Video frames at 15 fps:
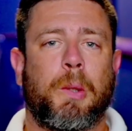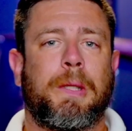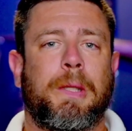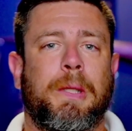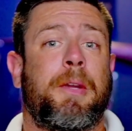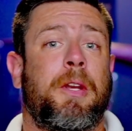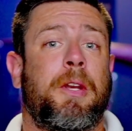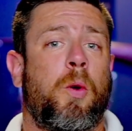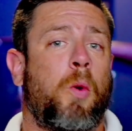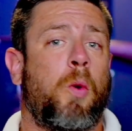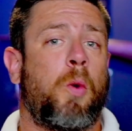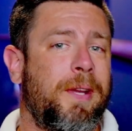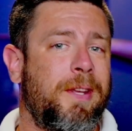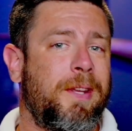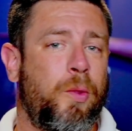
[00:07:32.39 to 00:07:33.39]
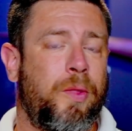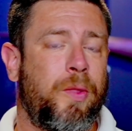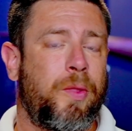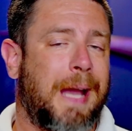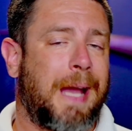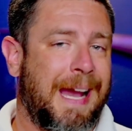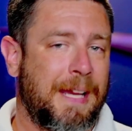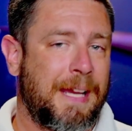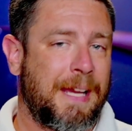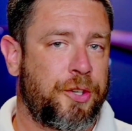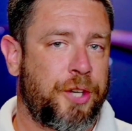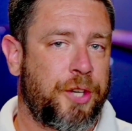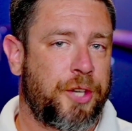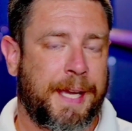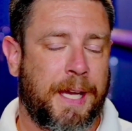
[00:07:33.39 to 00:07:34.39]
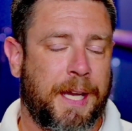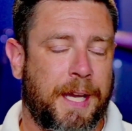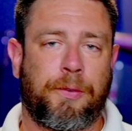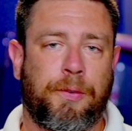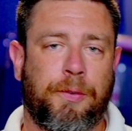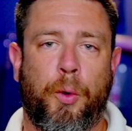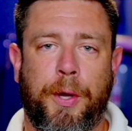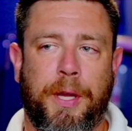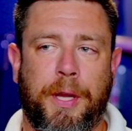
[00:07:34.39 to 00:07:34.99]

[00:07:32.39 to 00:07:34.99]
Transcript: Let me know what you think I should check out from Joya.